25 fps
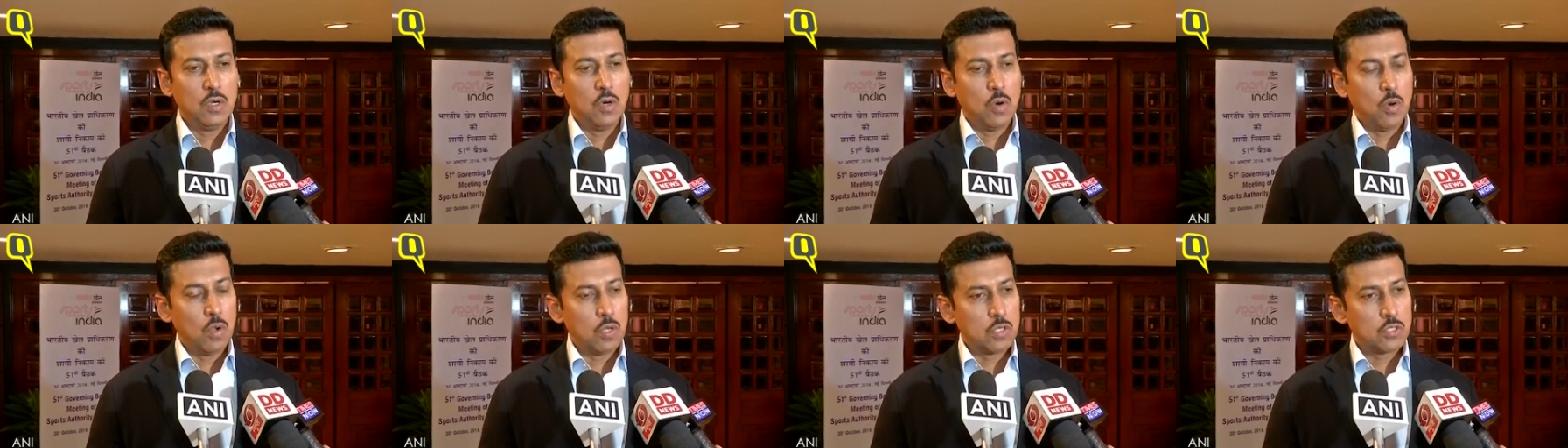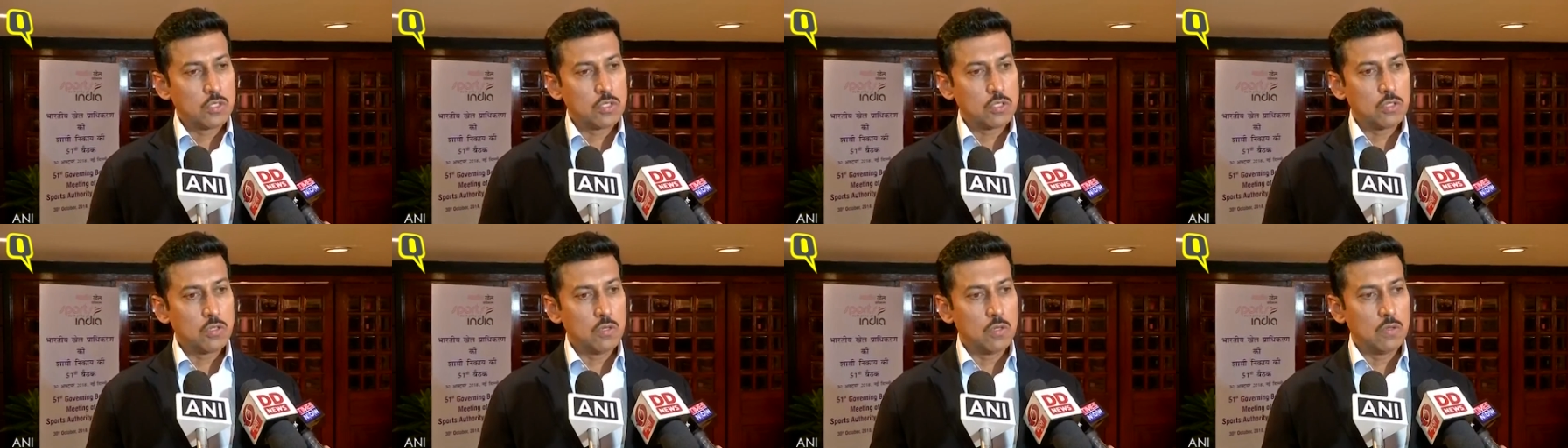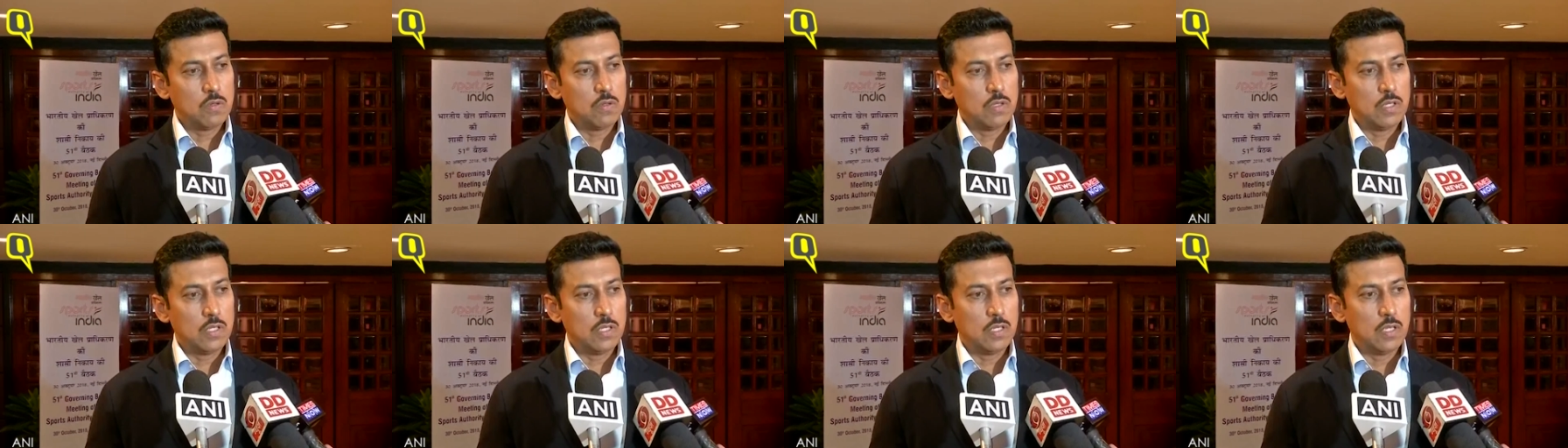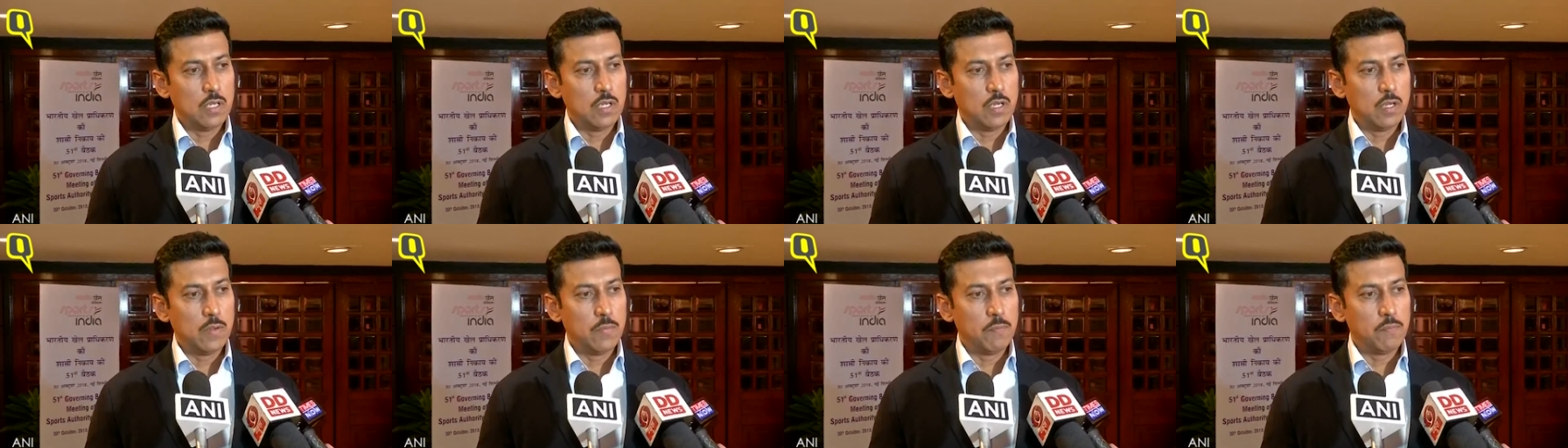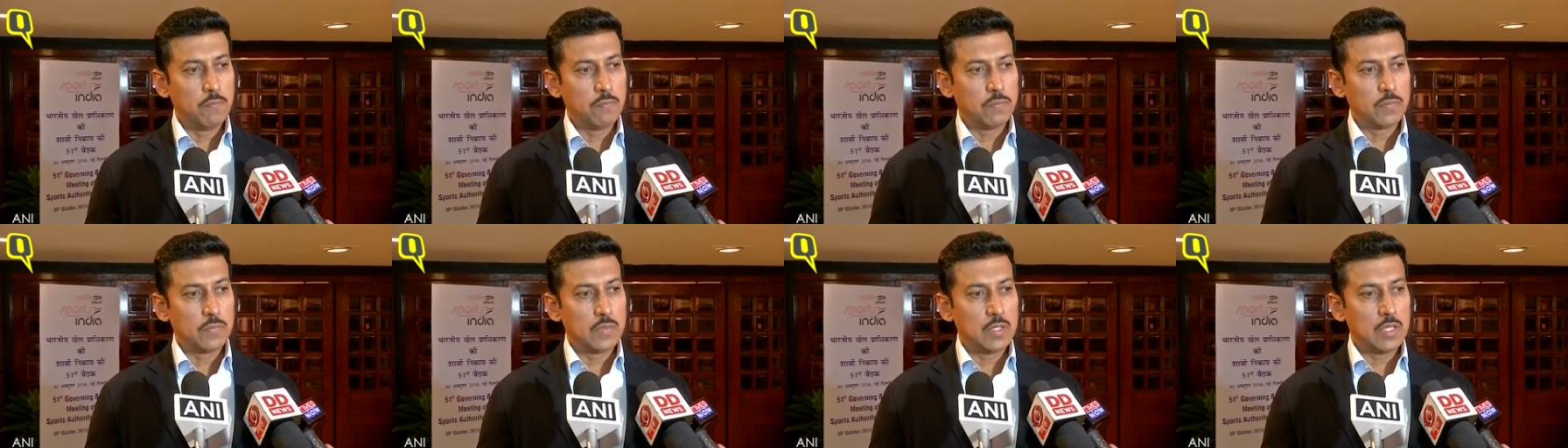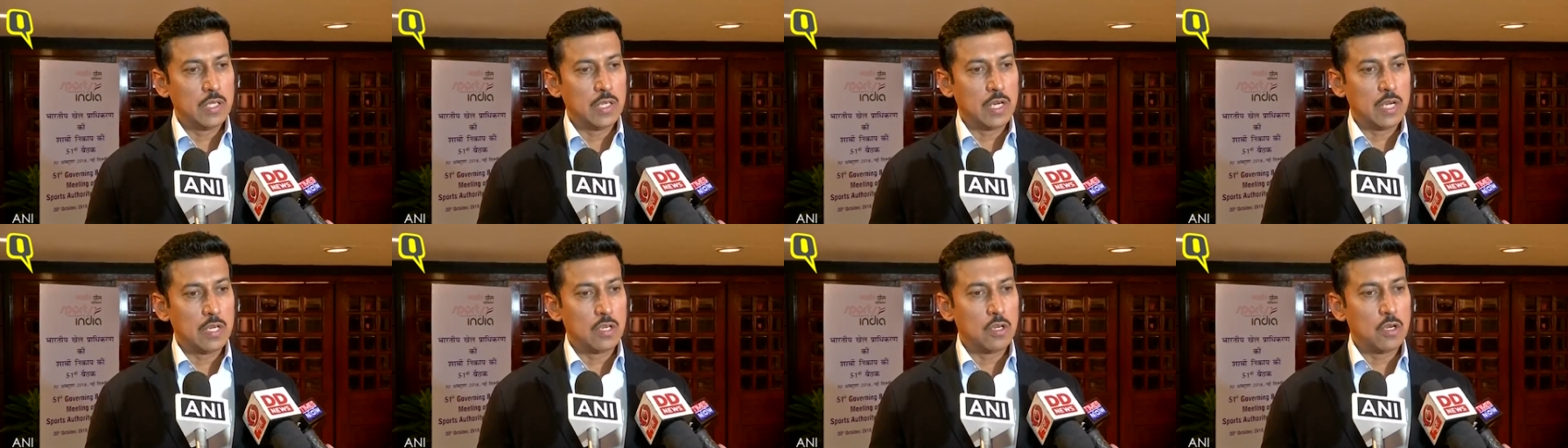also
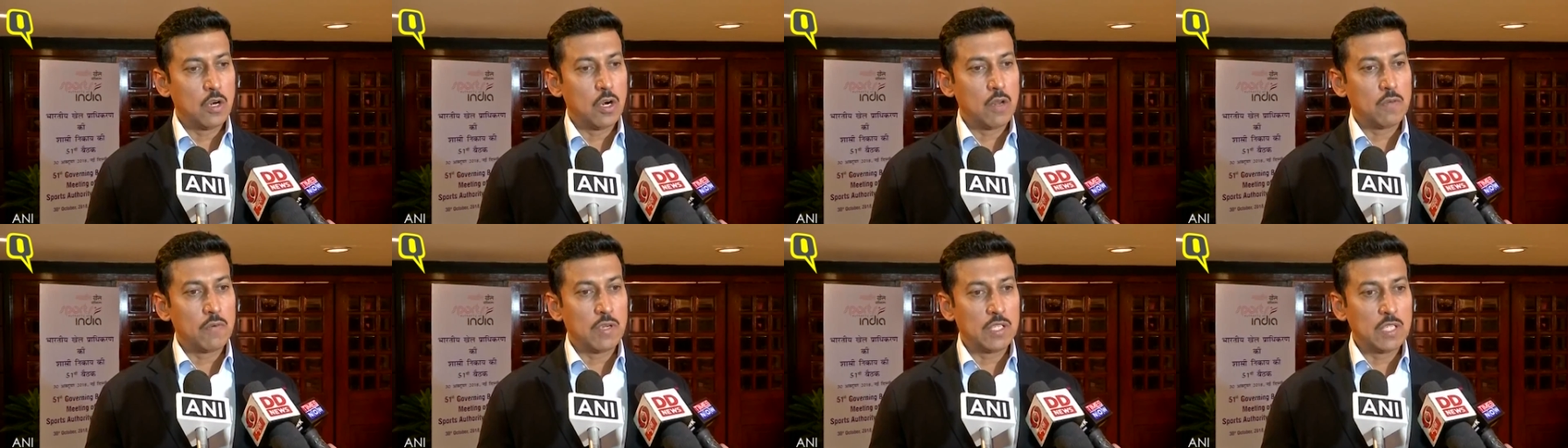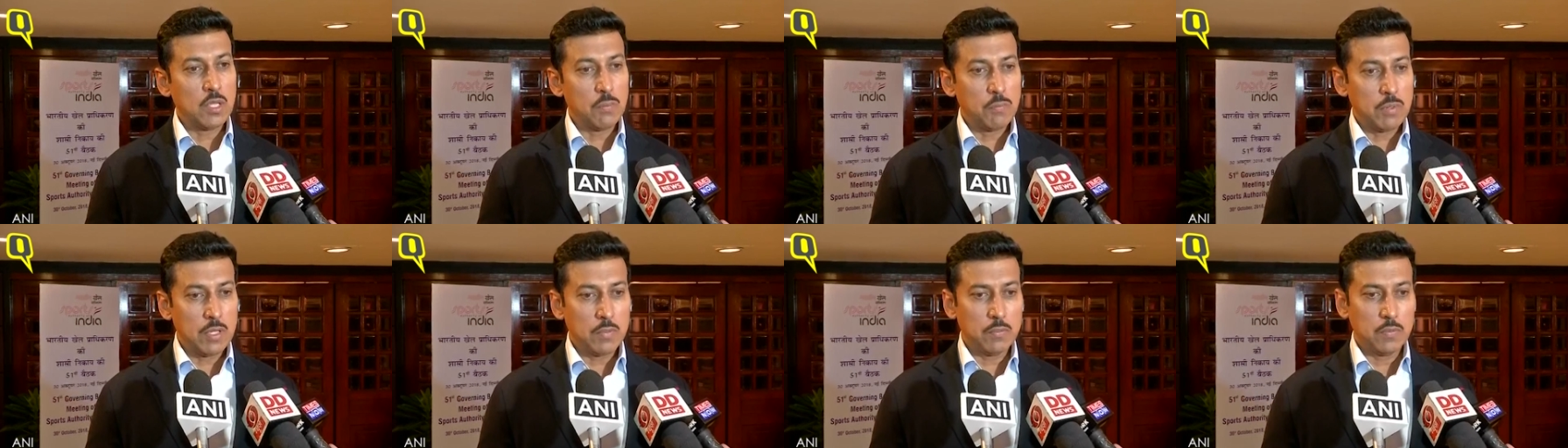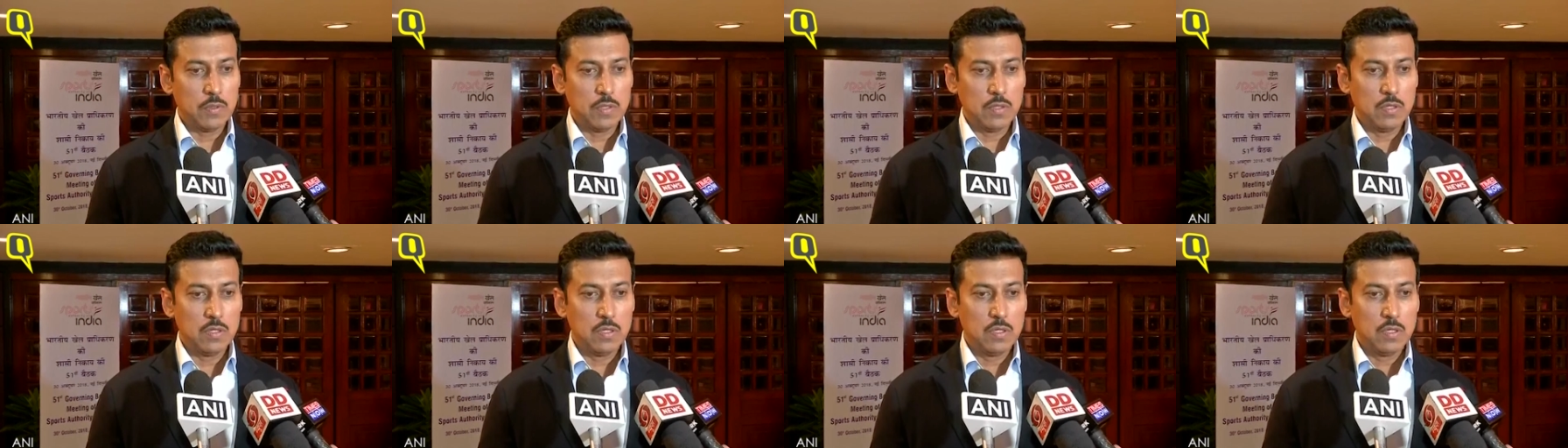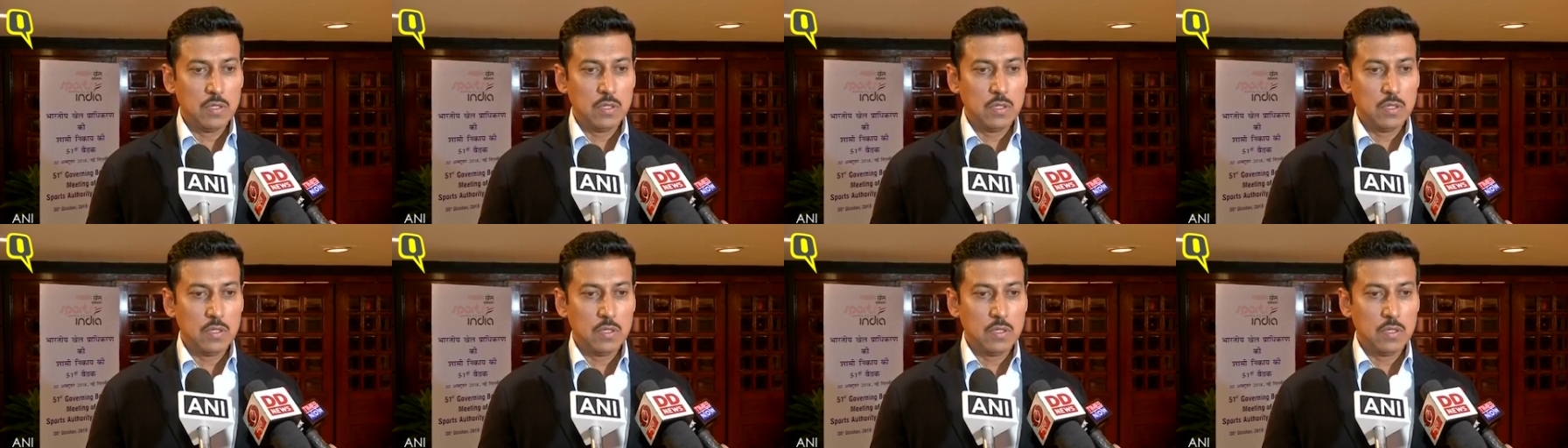there are a lot of other people,